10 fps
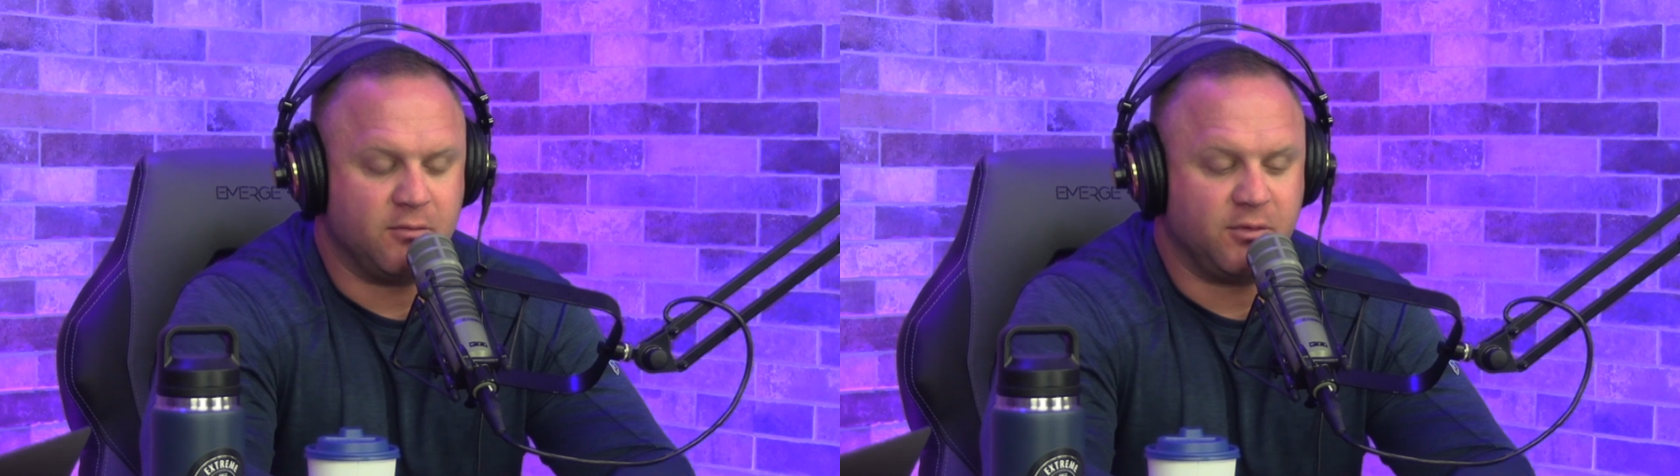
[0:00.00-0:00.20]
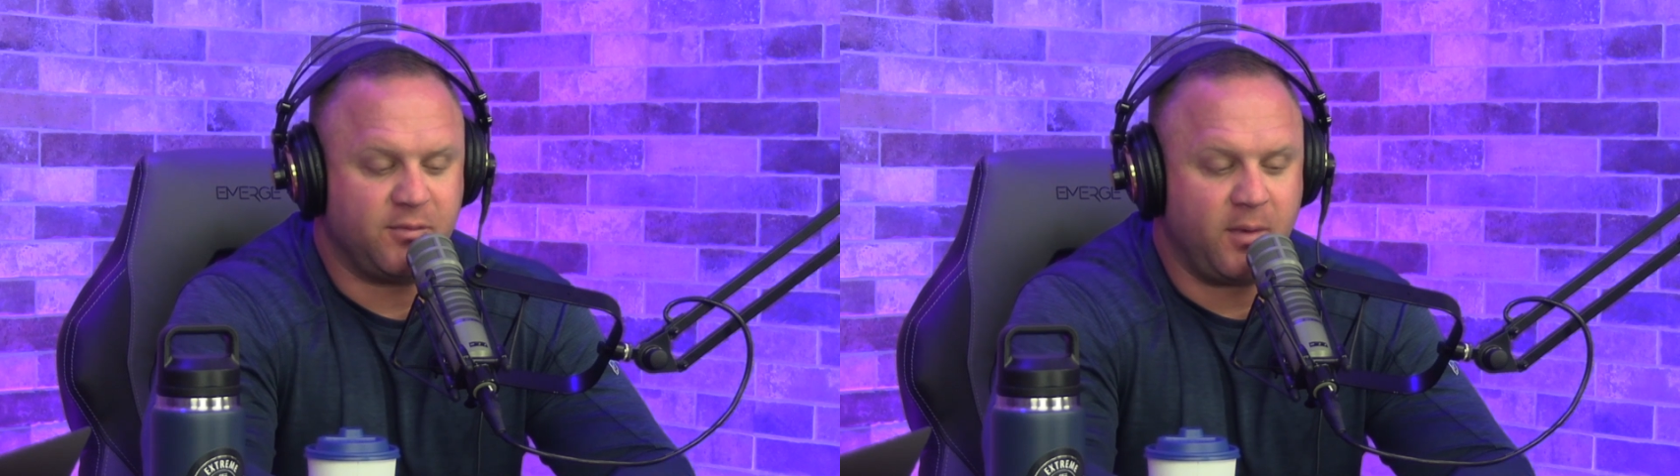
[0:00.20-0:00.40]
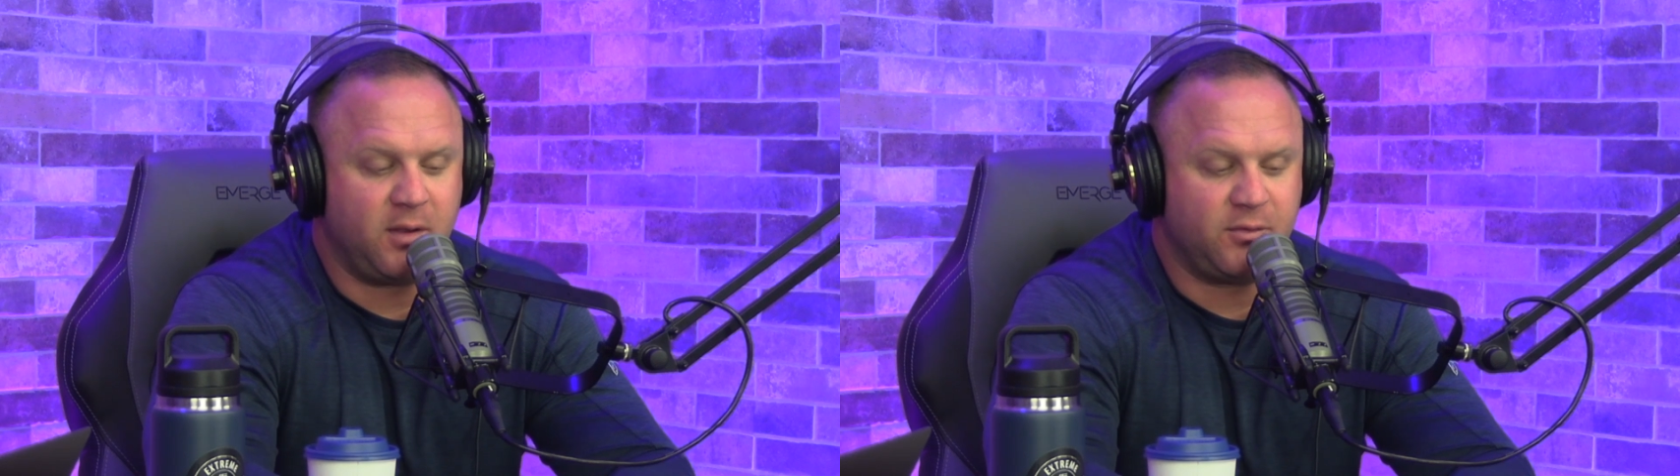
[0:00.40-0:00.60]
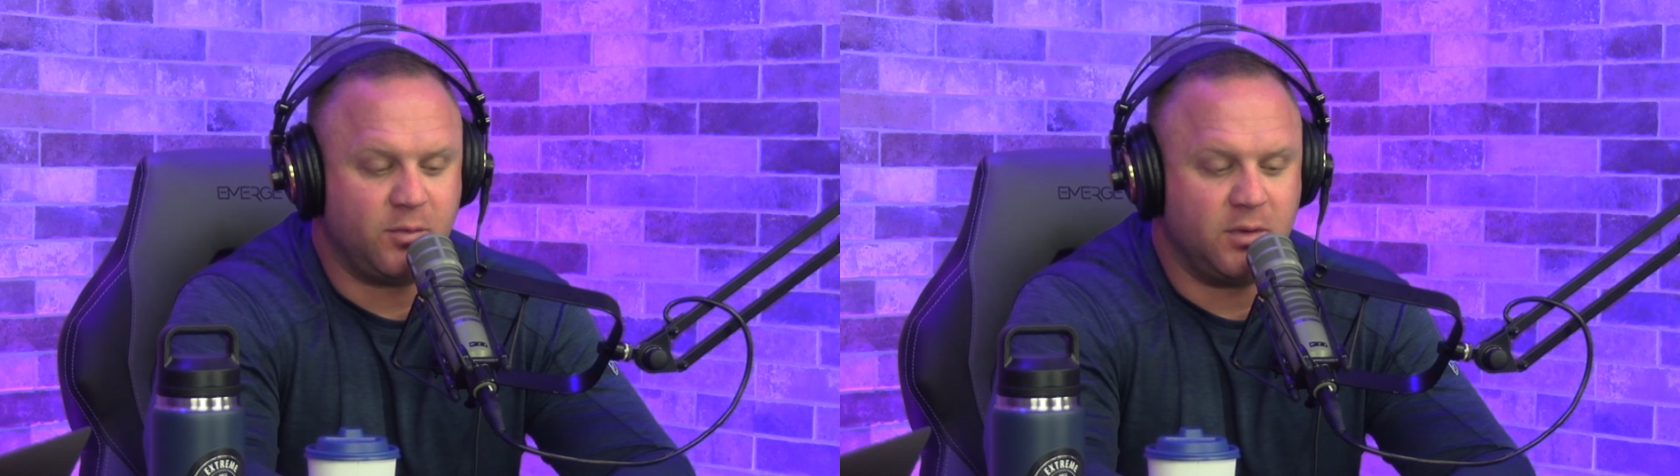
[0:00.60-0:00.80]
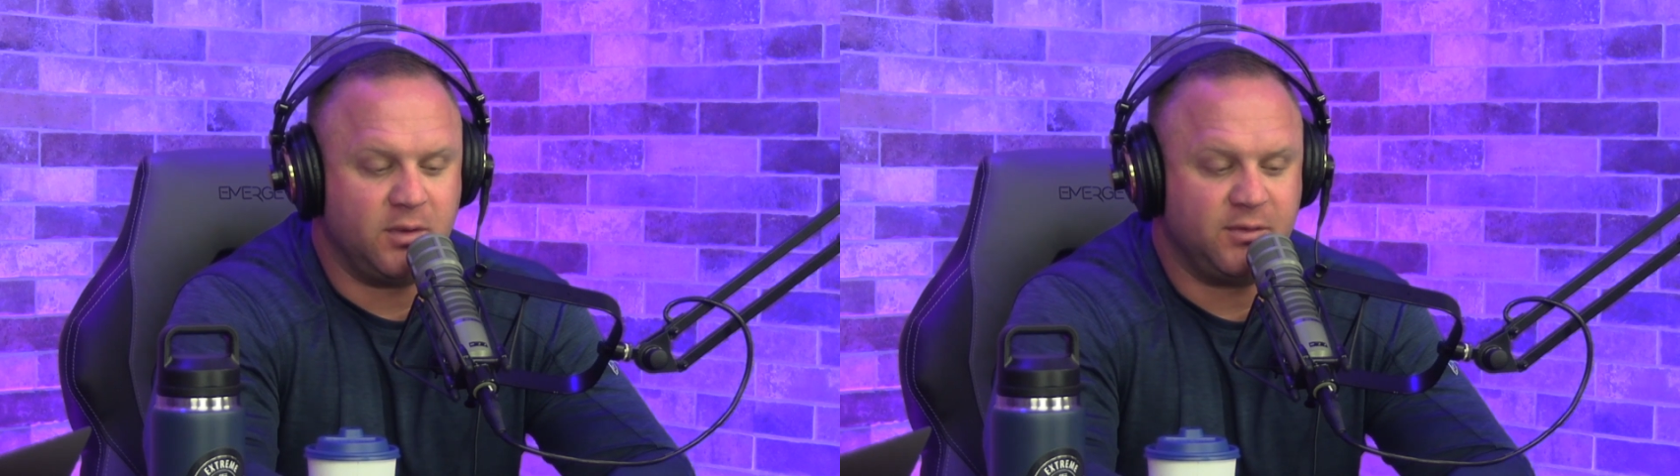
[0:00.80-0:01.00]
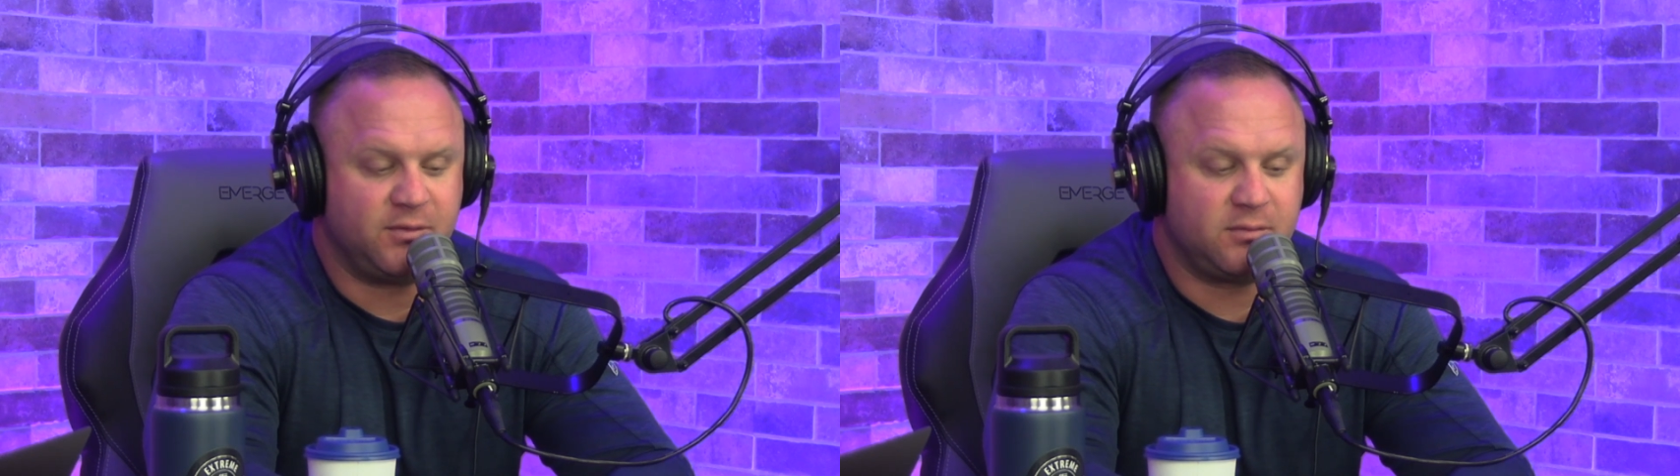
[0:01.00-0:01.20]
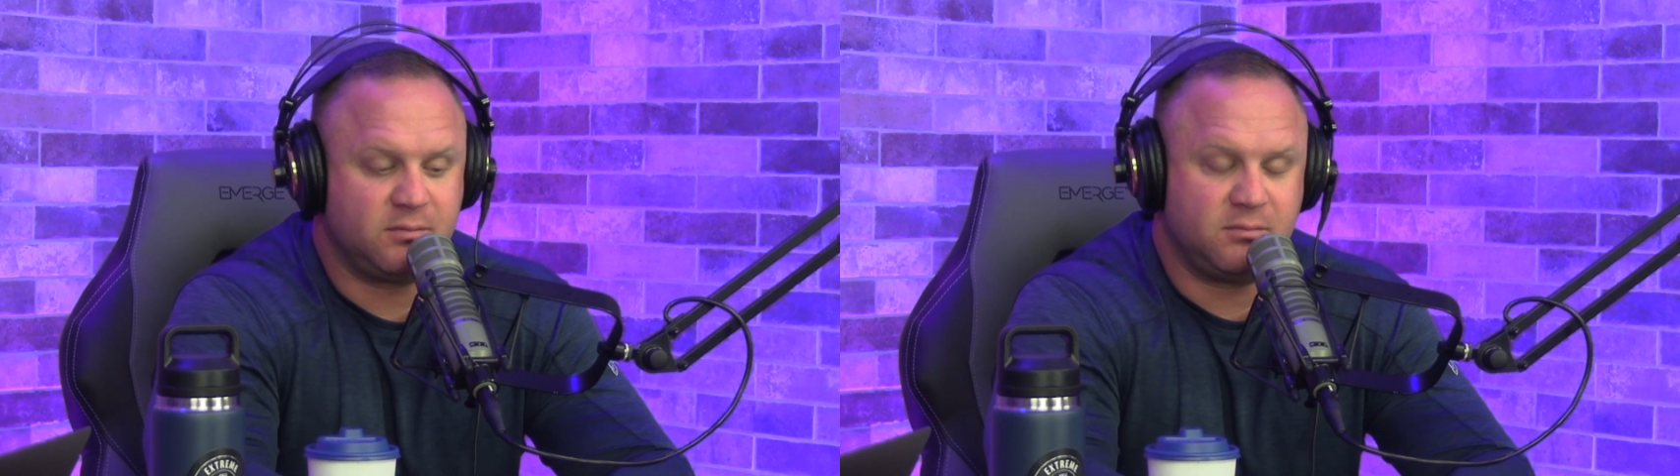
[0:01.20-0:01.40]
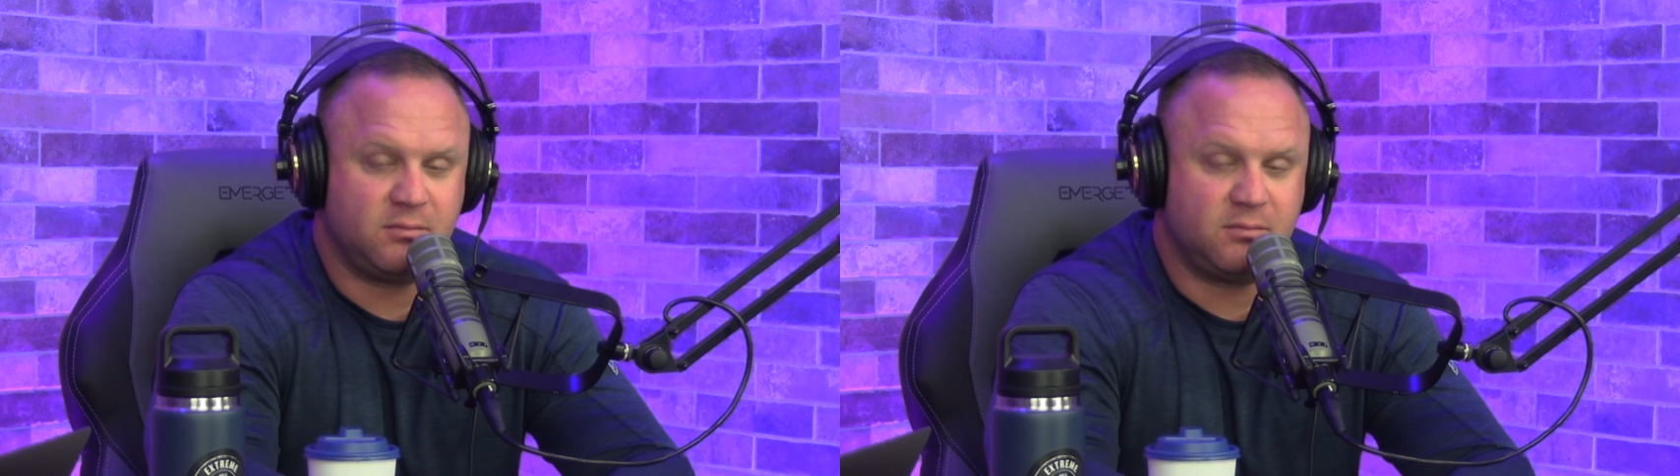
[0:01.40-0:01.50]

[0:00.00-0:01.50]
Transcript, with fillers: response was,